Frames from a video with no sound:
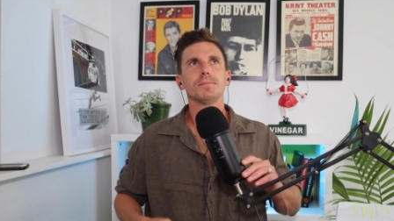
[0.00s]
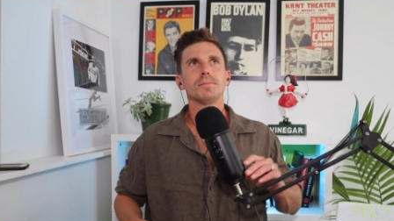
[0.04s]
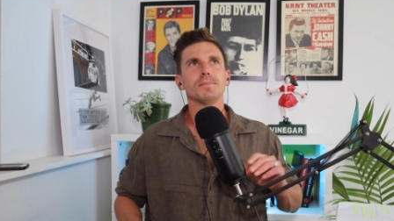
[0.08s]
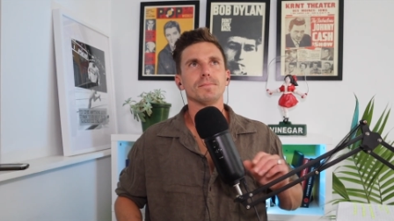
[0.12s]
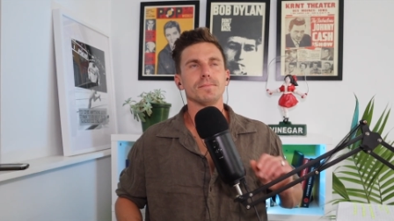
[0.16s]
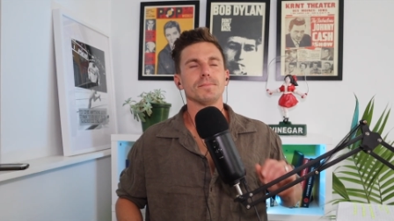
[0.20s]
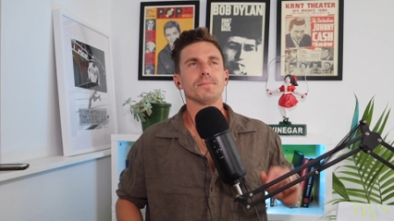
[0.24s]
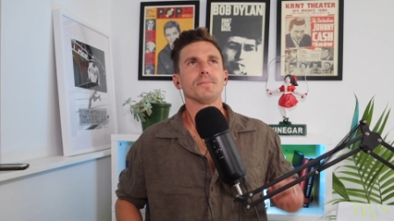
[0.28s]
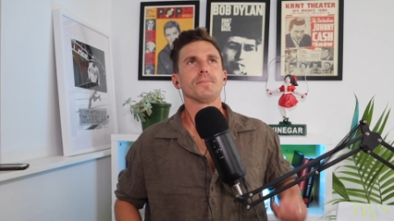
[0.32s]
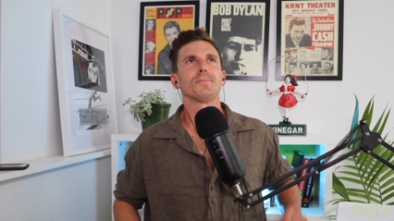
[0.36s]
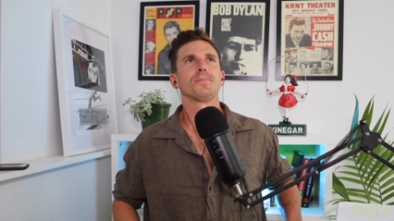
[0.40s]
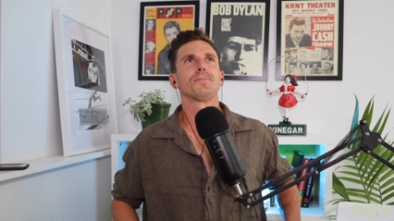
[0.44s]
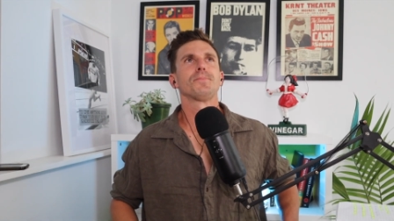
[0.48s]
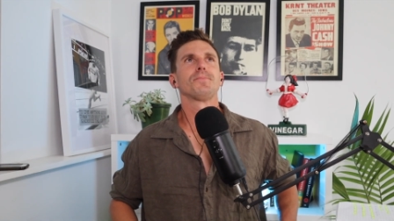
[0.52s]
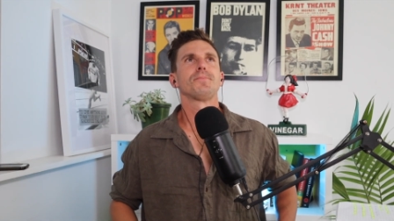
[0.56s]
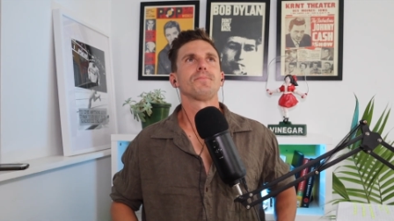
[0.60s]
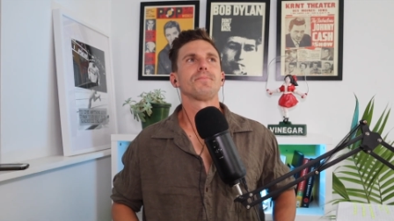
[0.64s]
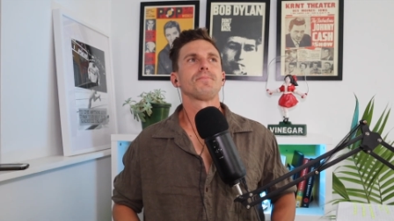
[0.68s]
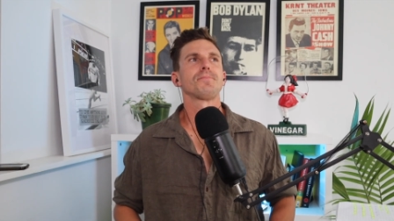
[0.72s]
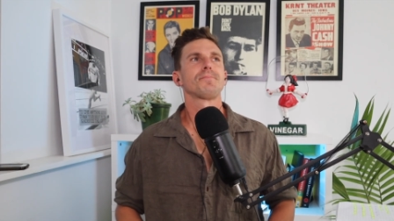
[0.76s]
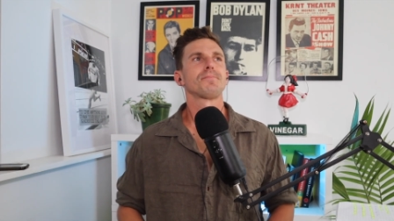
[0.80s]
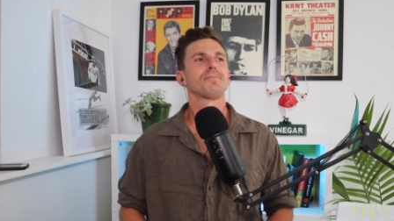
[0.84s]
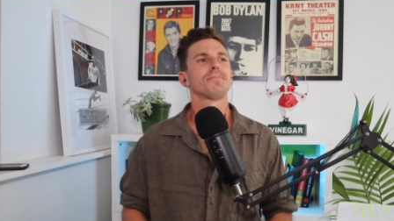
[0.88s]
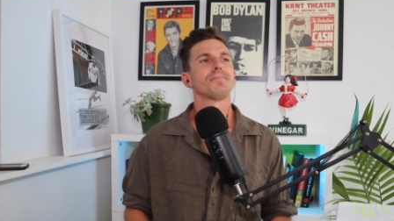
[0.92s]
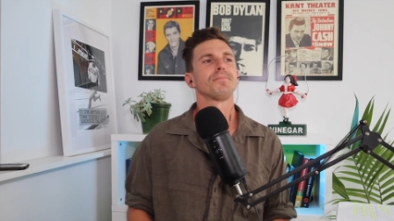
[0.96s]
Hmm.
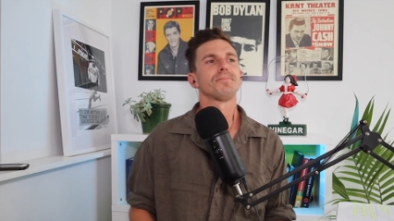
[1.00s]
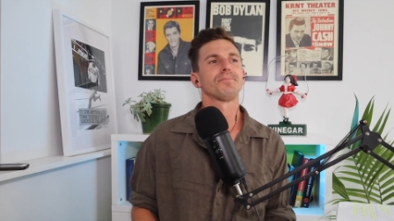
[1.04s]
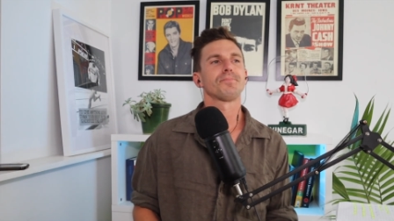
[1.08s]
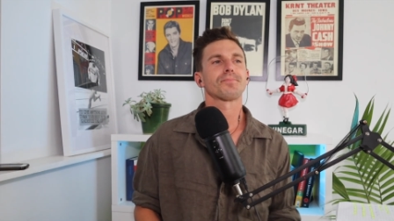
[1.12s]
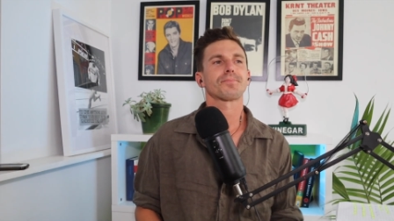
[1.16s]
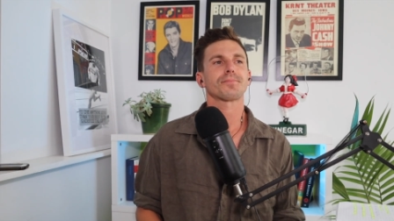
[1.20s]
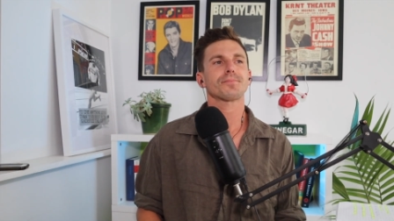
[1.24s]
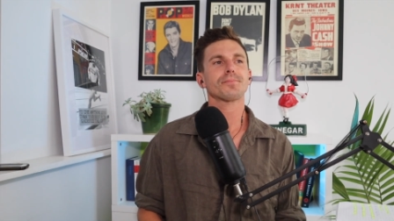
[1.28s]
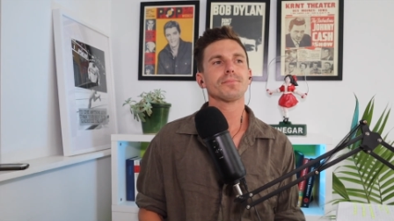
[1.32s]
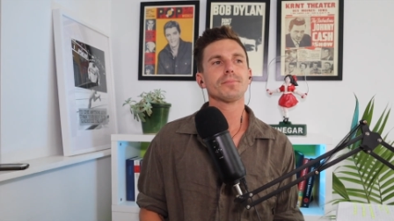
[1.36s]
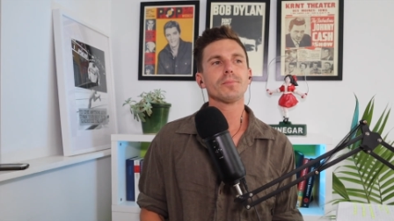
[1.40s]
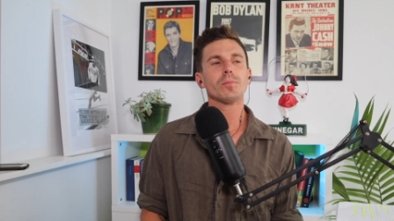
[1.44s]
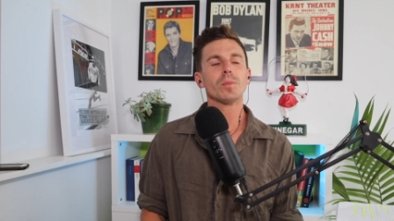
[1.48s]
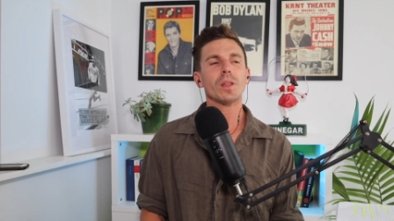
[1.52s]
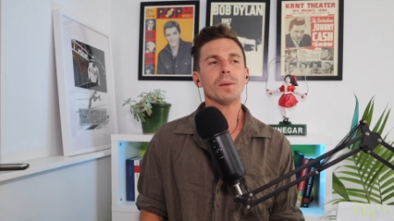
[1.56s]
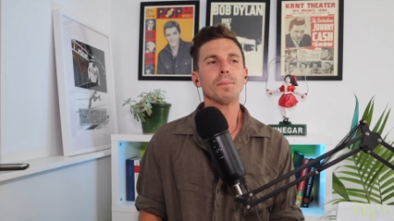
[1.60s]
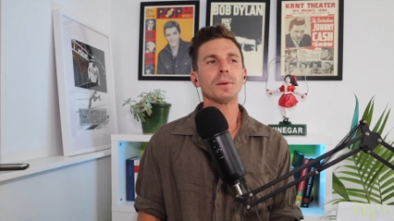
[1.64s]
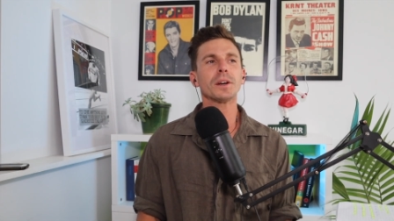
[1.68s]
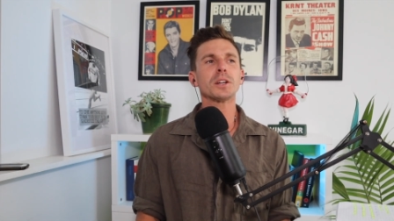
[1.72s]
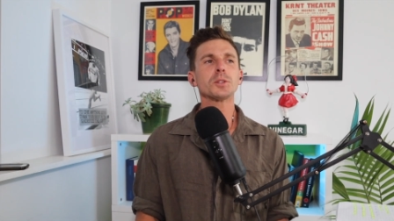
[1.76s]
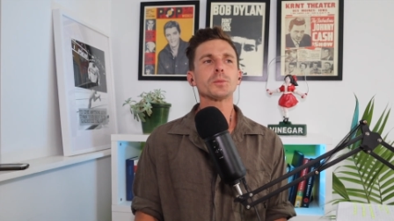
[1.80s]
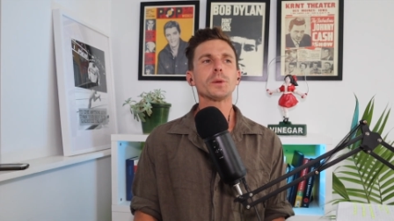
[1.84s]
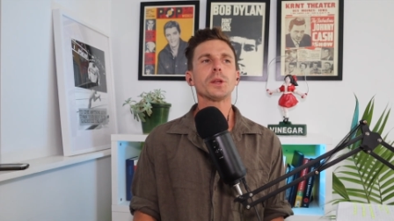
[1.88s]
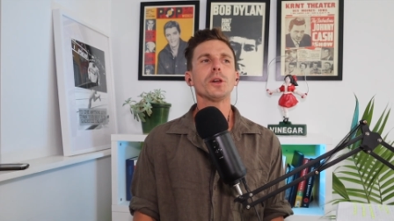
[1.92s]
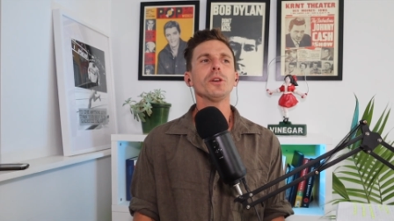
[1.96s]

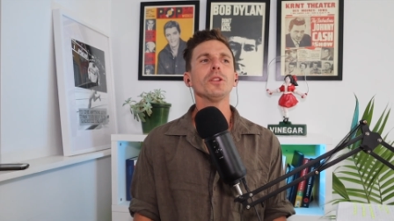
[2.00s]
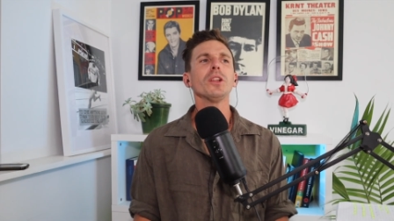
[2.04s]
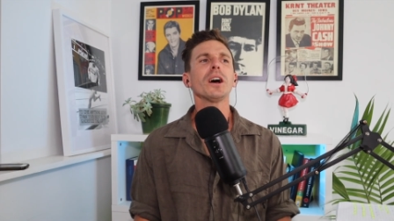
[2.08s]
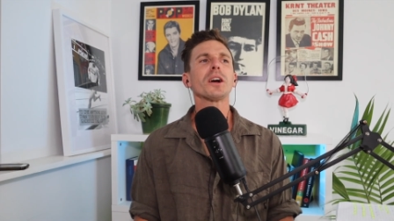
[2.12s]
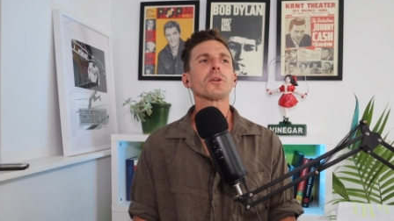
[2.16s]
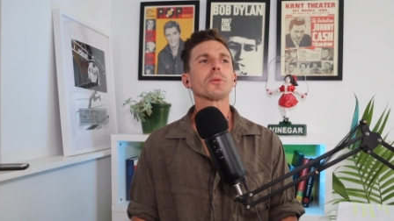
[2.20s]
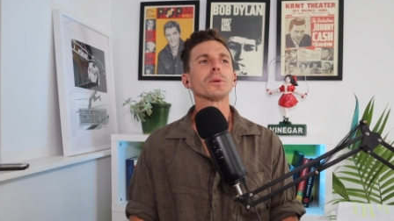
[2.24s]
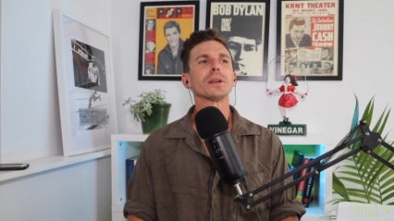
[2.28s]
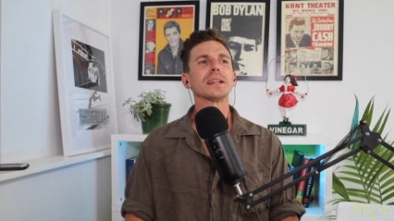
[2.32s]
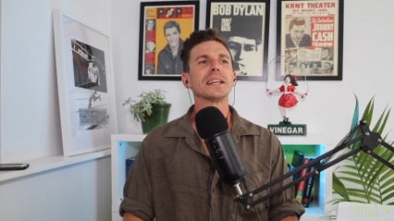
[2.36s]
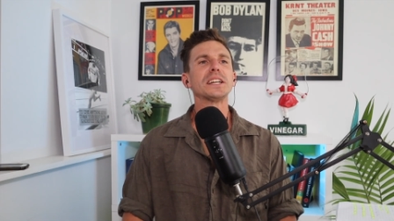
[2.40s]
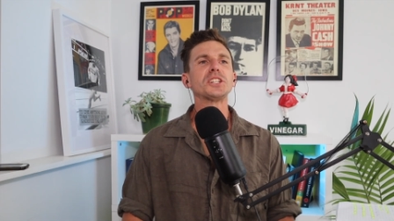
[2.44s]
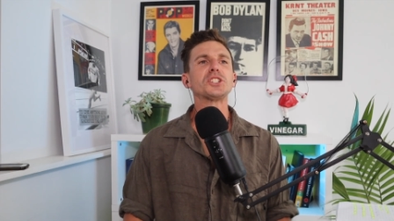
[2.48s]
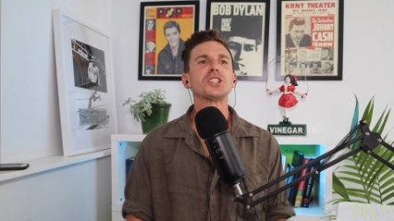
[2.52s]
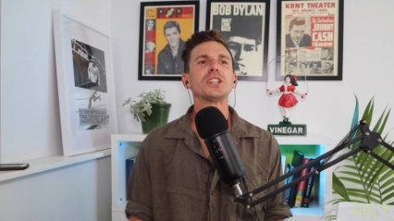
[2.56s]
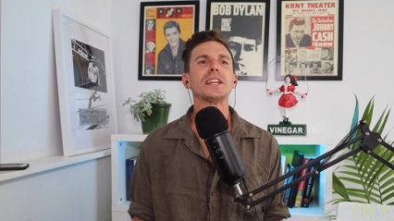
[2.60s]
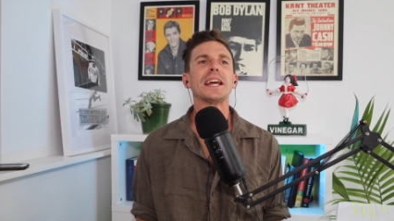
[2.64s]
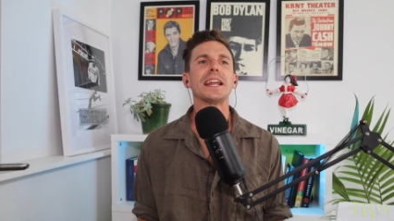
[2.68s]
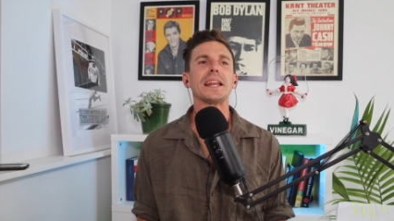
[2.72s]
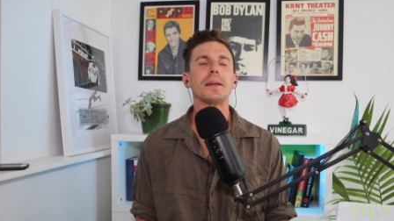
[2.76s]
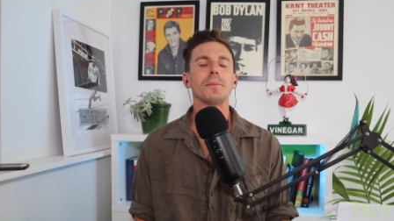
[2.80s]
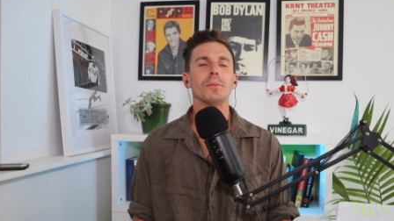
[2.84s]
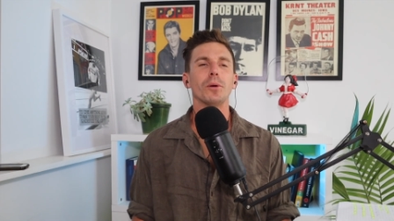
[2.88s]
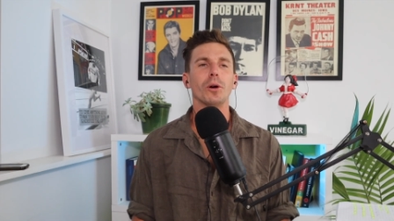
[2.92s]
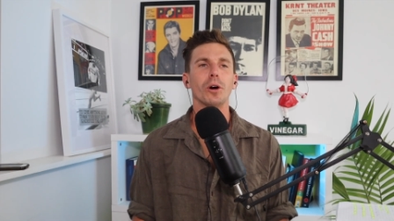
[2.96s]
Because we don't like religion
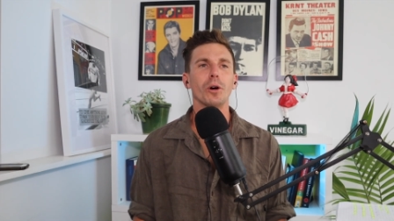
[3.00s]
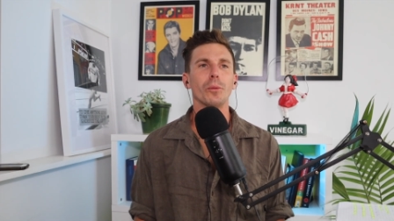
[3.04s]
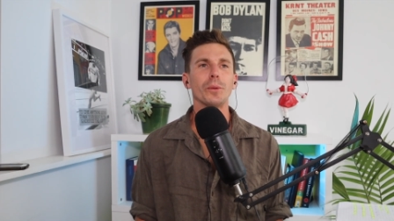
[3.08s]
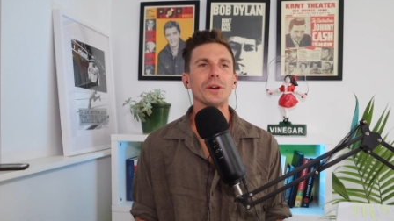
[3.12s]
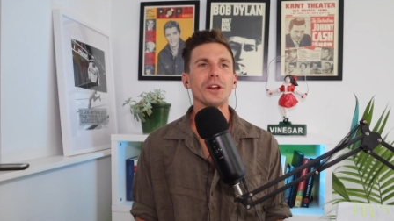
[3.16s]
anymore.